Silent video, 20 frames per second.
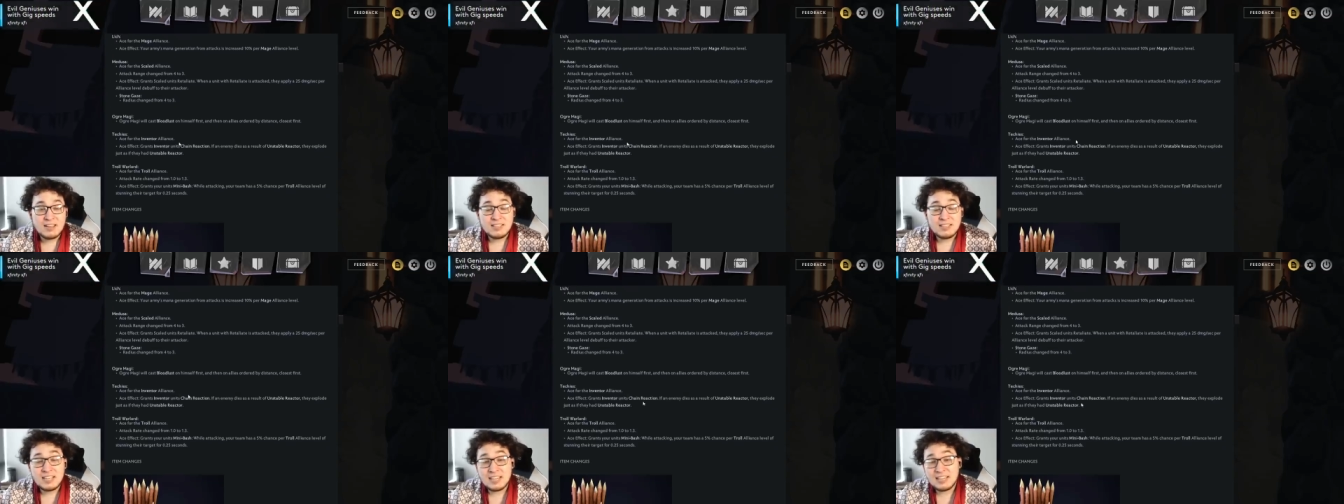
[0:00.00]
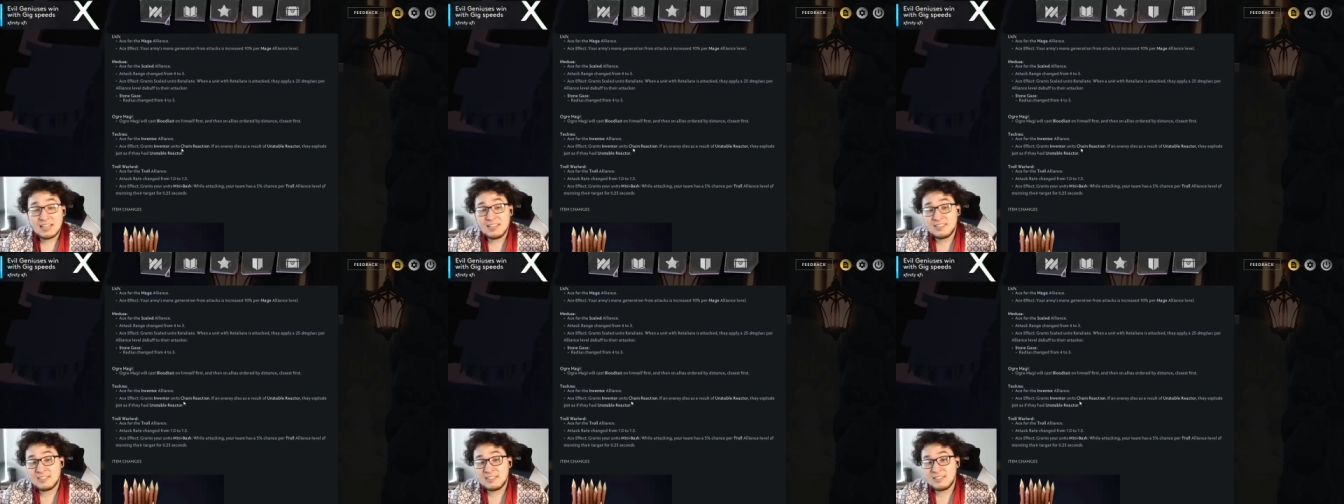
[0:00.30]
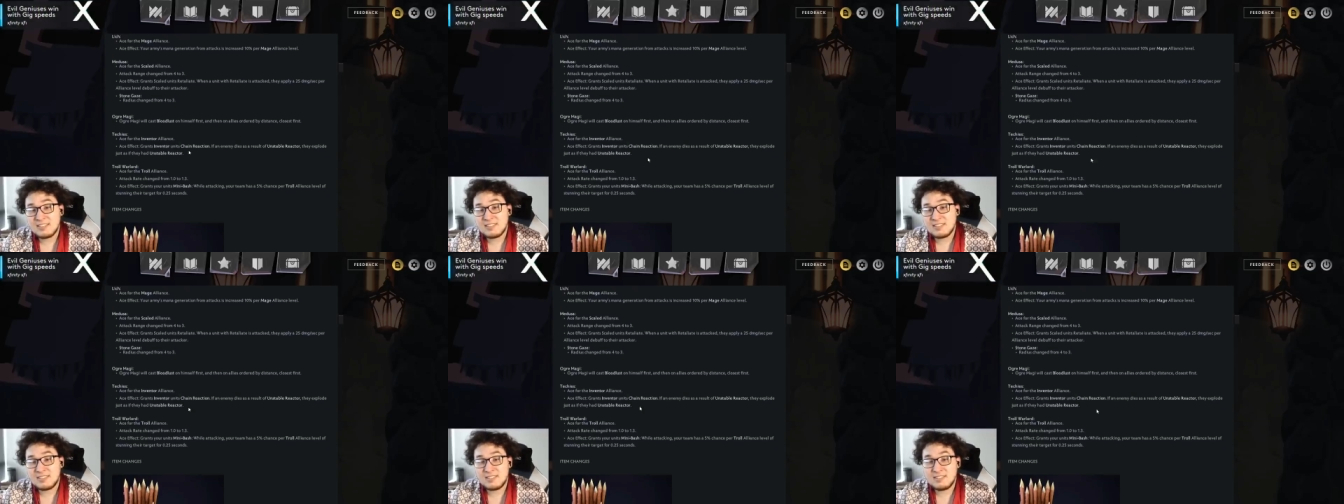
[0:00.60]
Techies
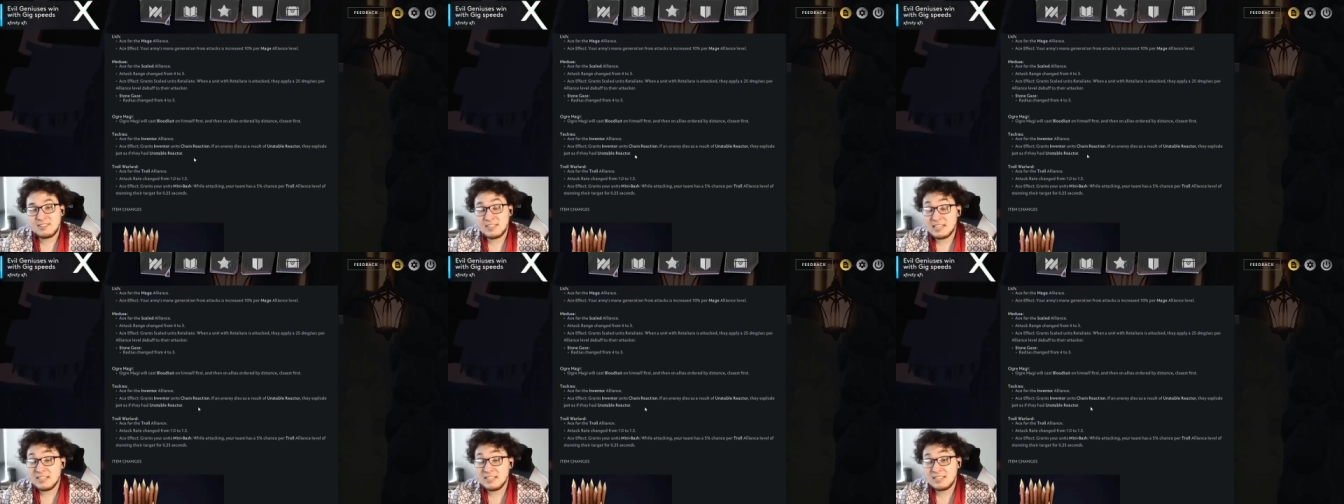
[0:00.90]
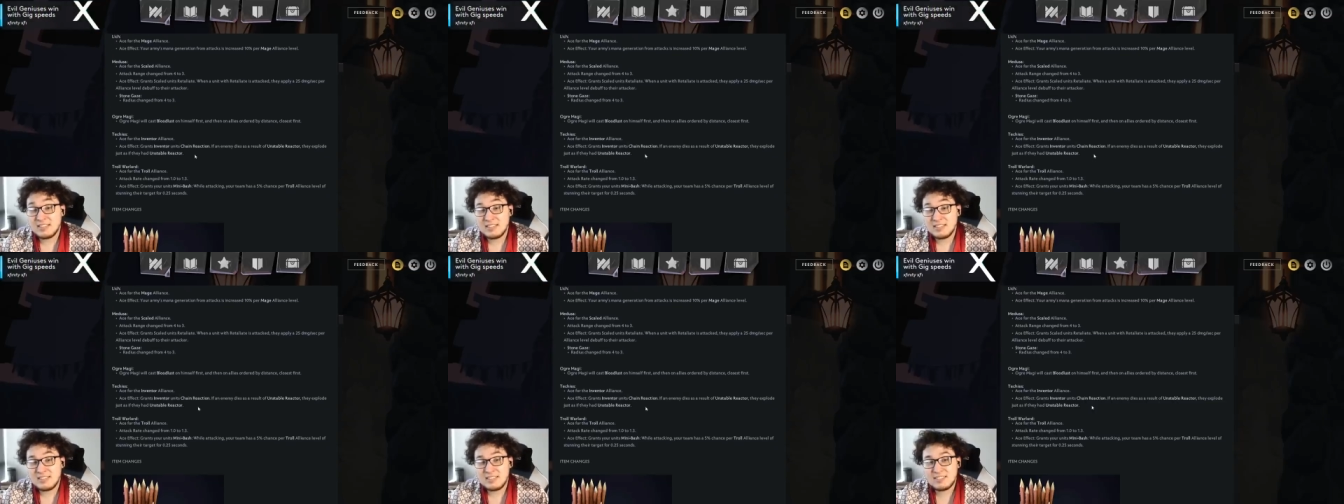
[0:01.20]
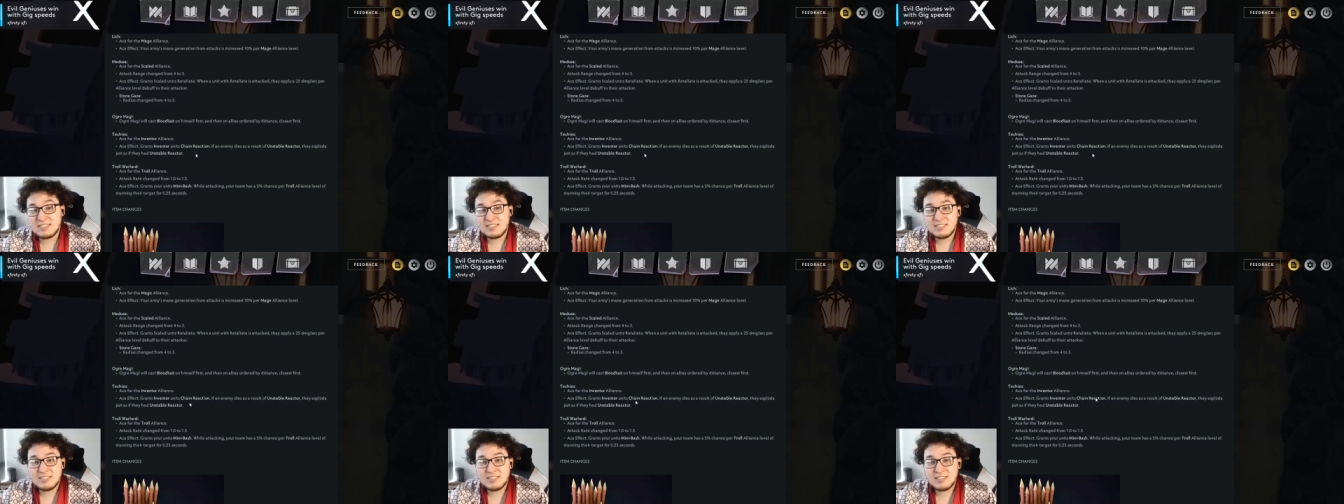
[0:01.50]
is
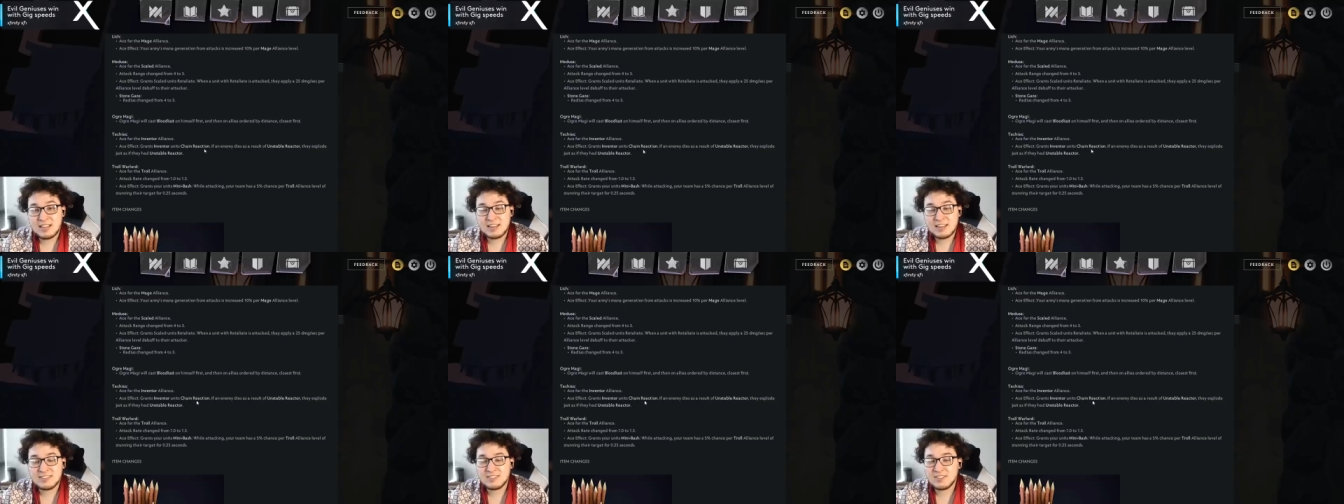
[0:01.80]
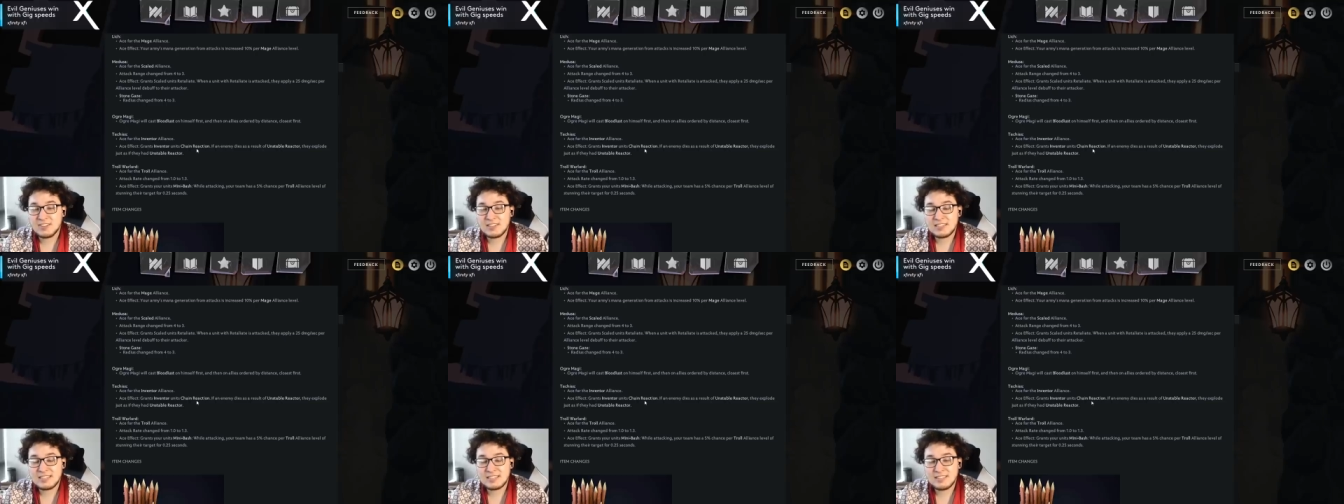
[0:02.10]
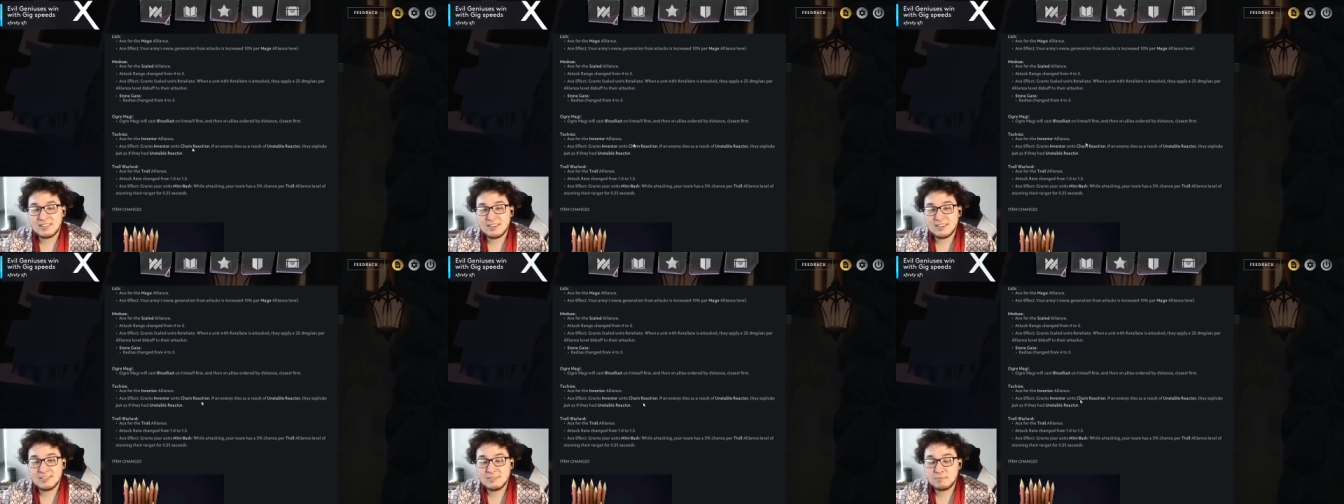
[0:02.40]
decent, not as good as it
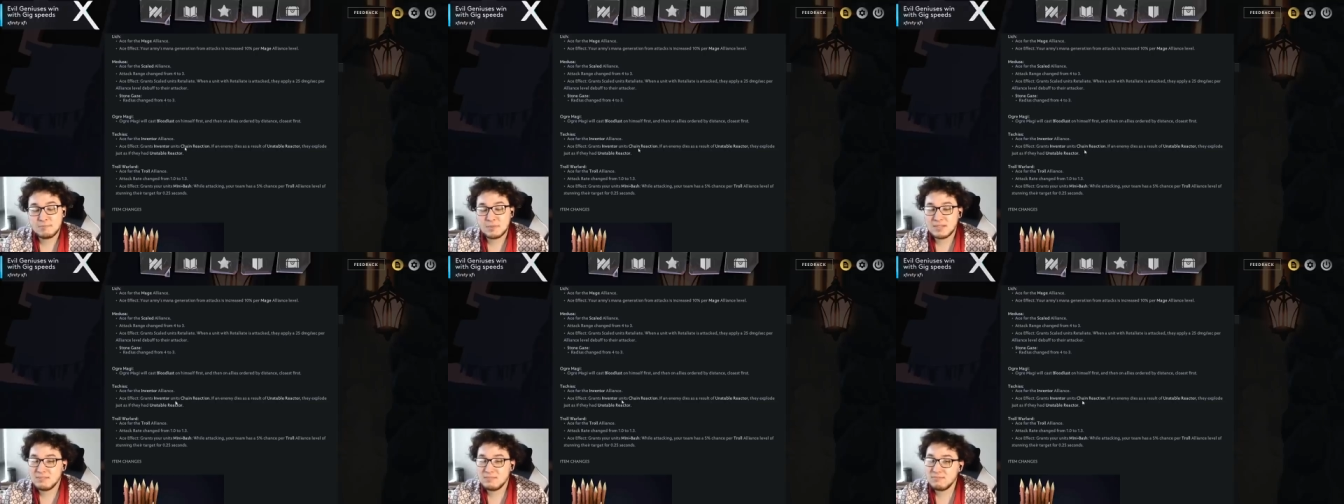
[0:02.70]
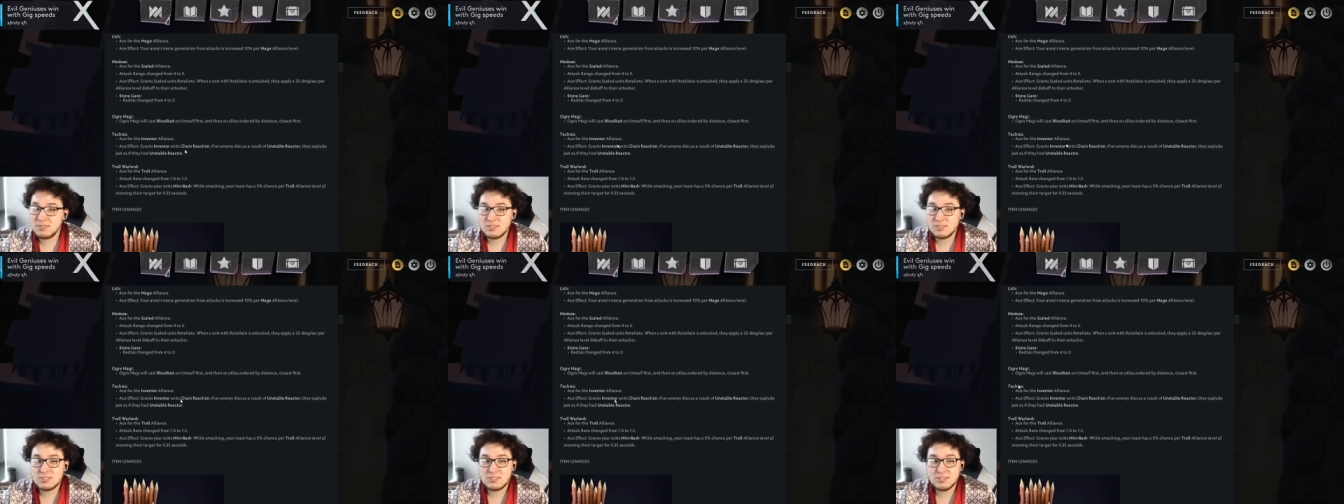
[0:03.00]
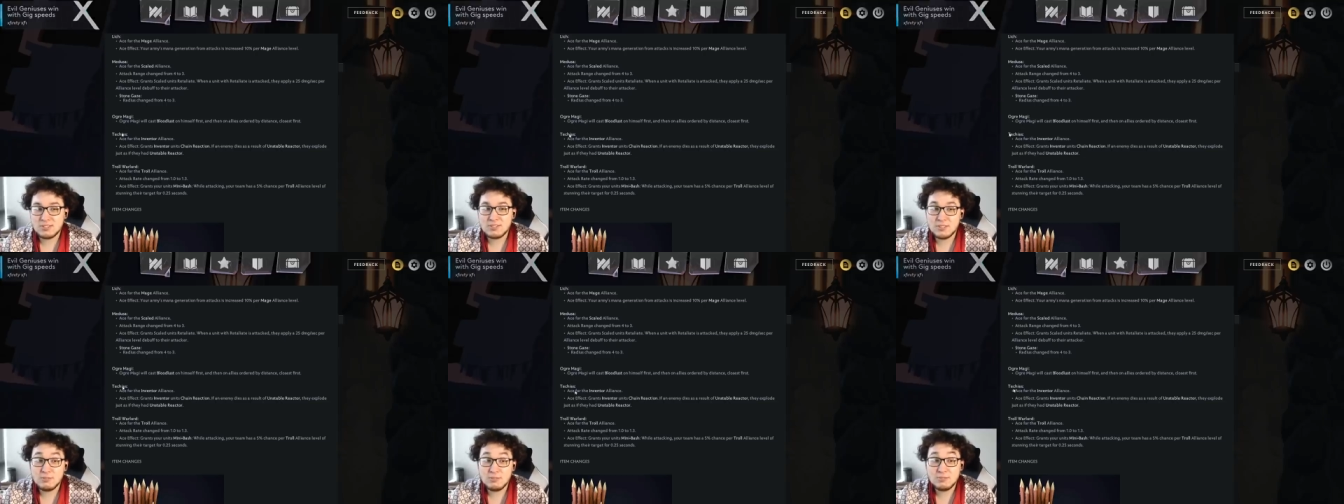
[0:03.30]
looks, but you'll
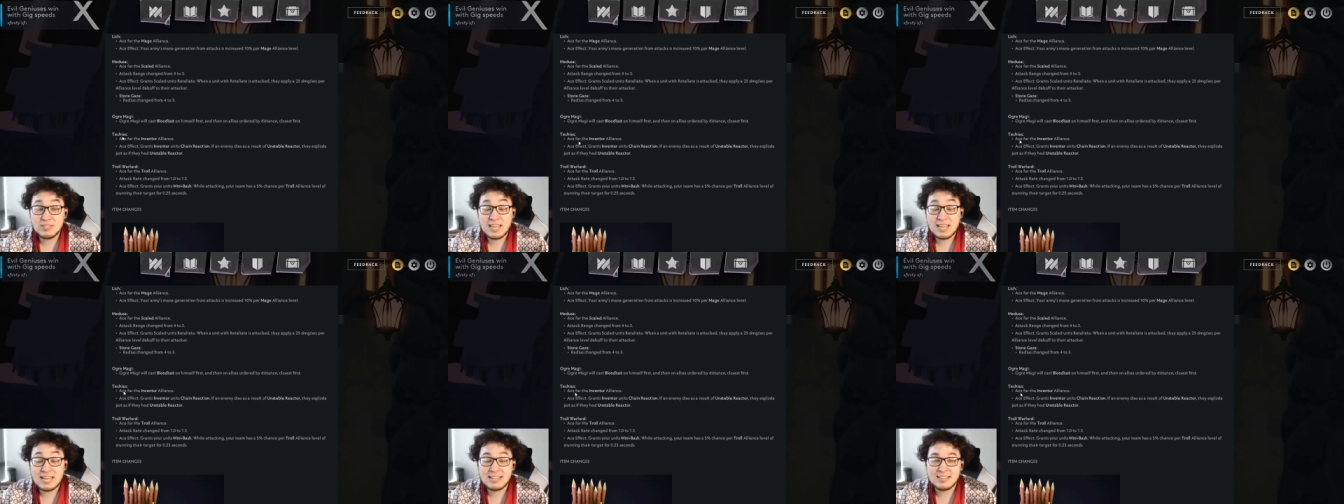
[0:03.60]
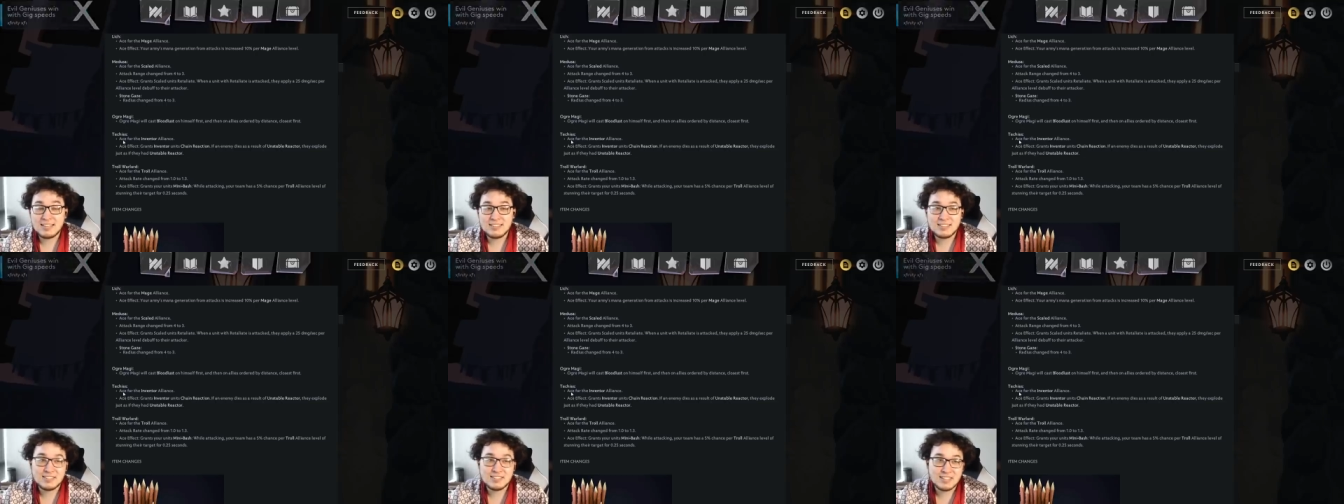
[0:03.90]
still use Techies.